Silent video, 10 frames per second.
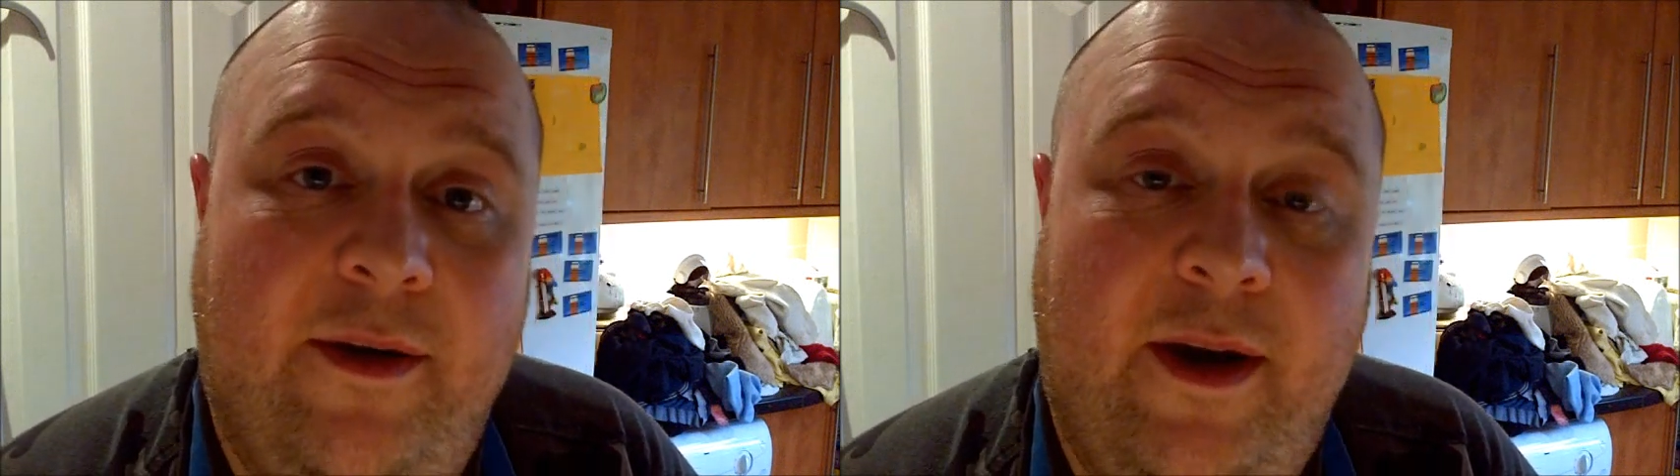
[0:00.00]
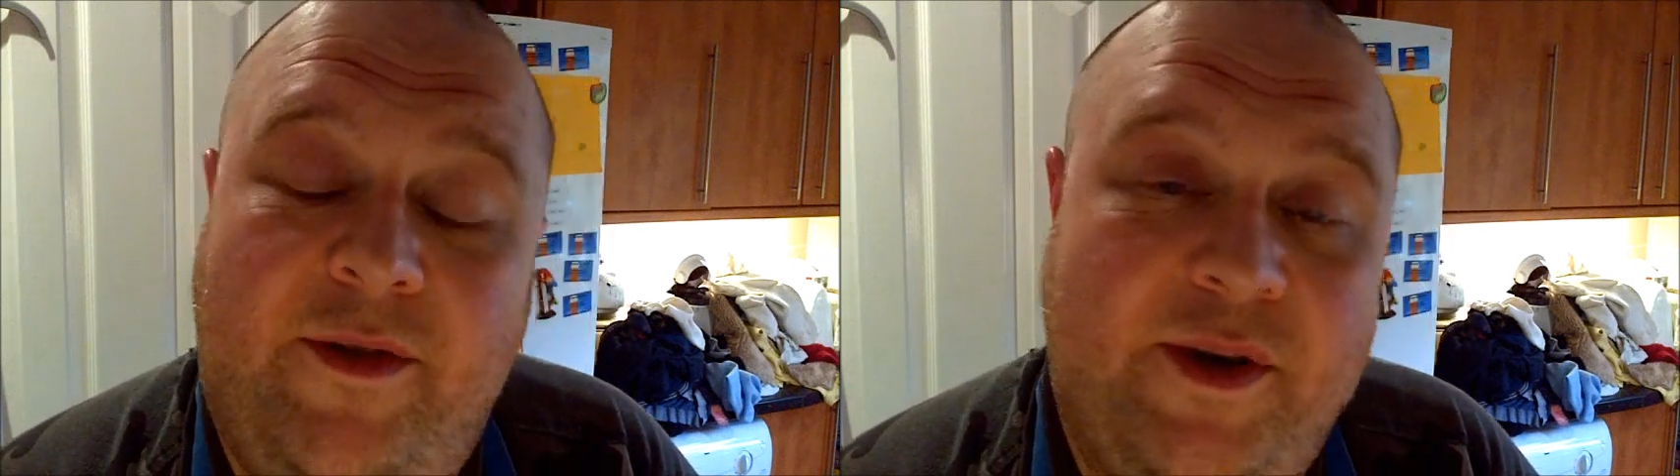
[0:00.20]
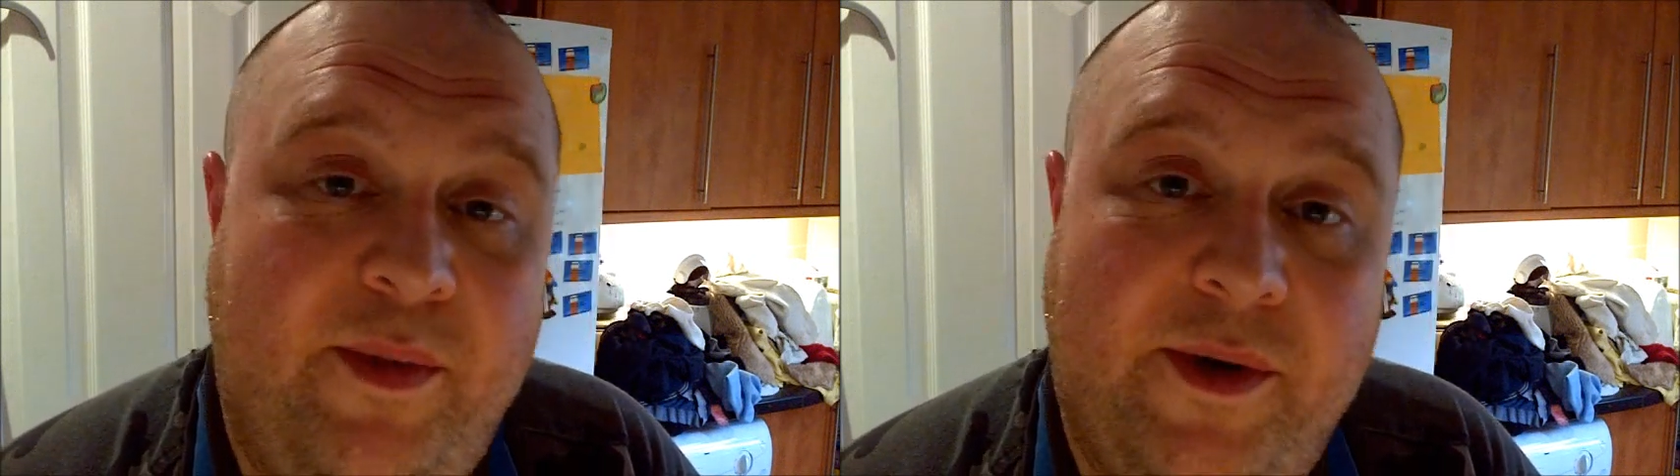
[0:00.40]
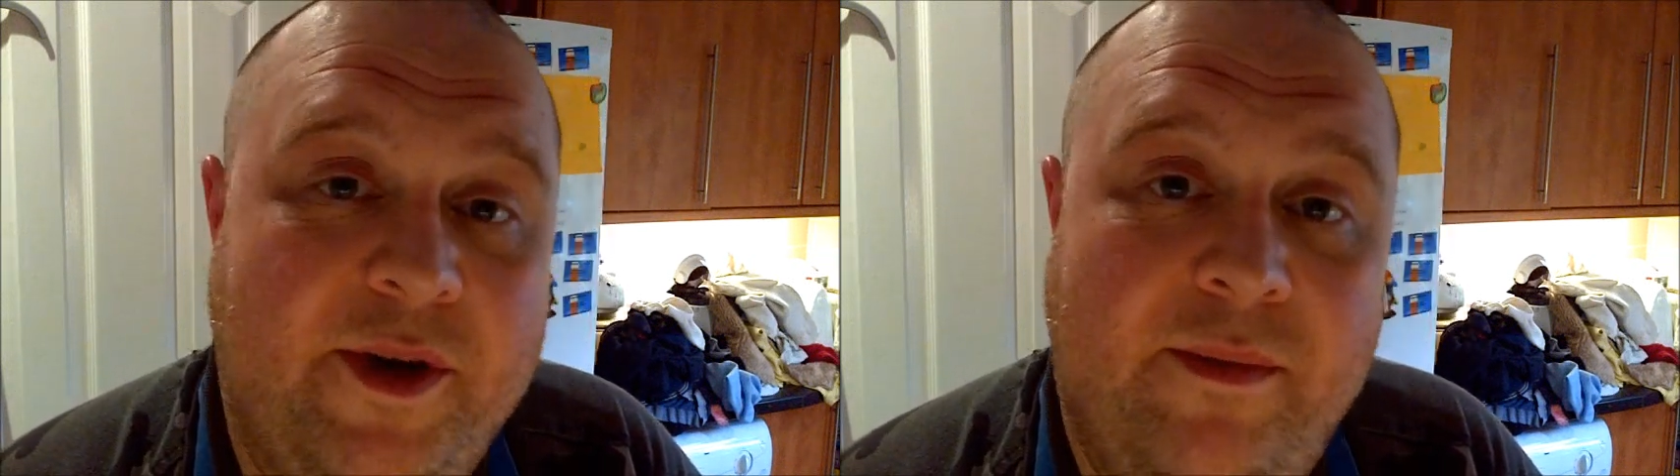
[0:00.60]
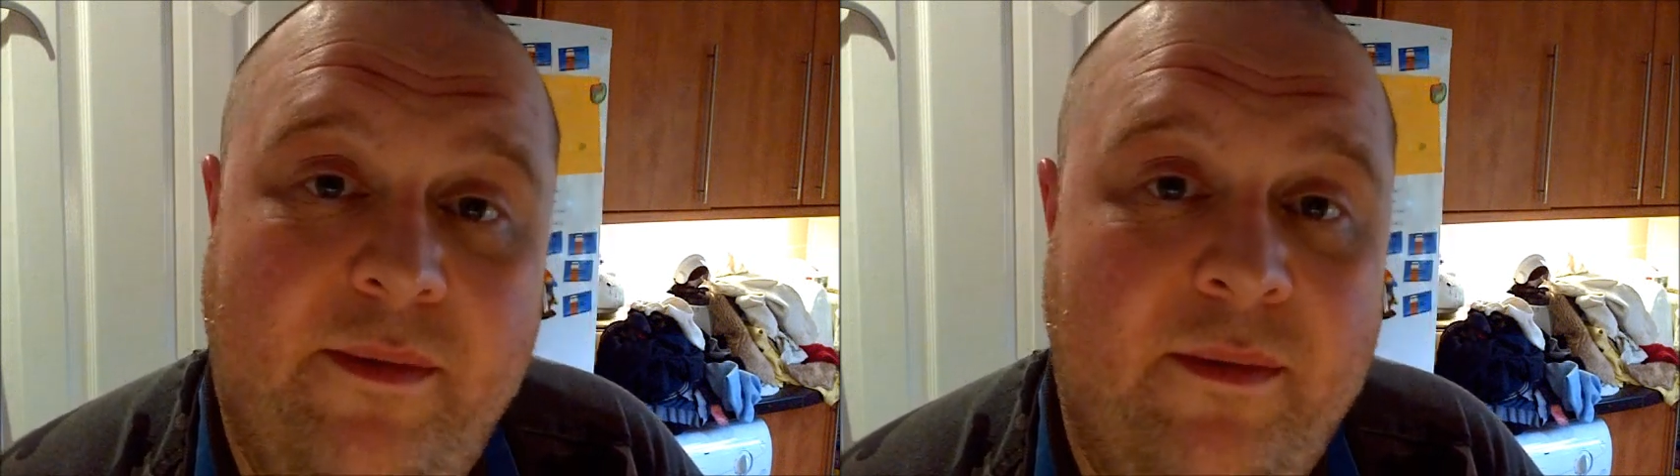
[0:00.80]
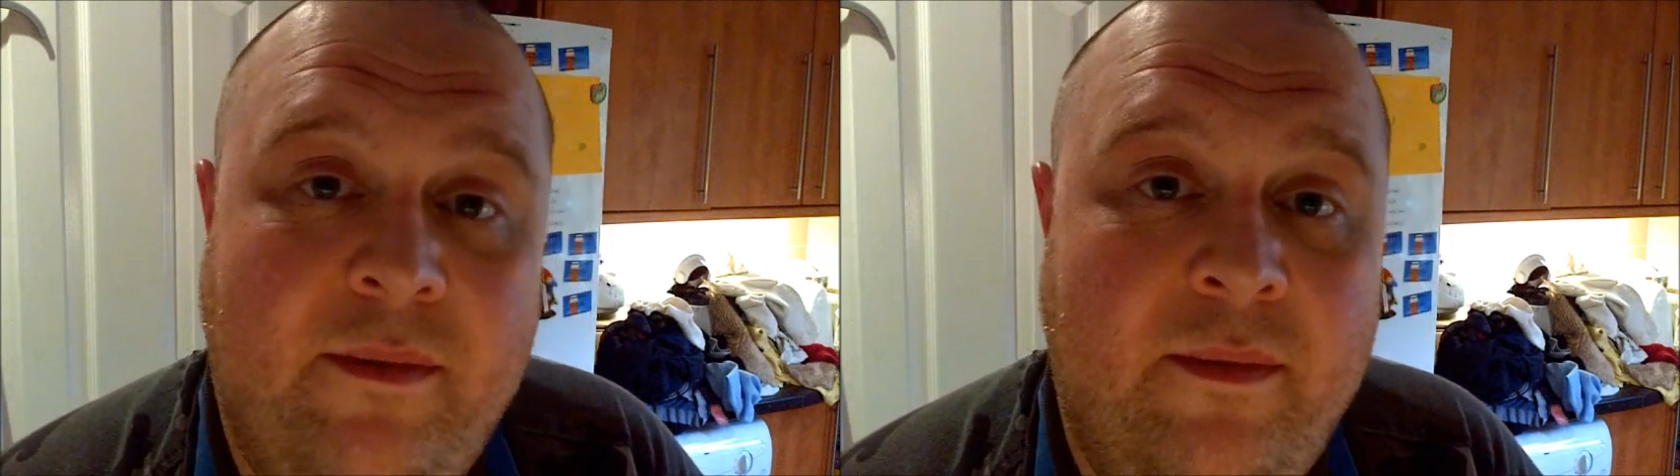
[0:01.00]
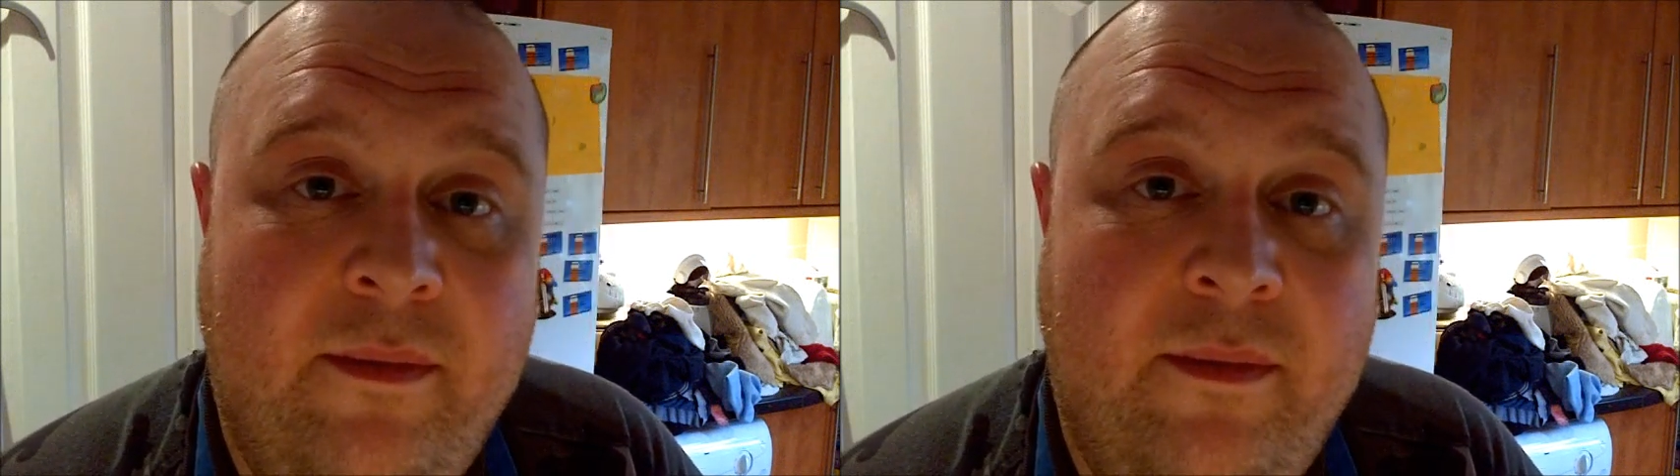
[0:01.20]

and I've just put some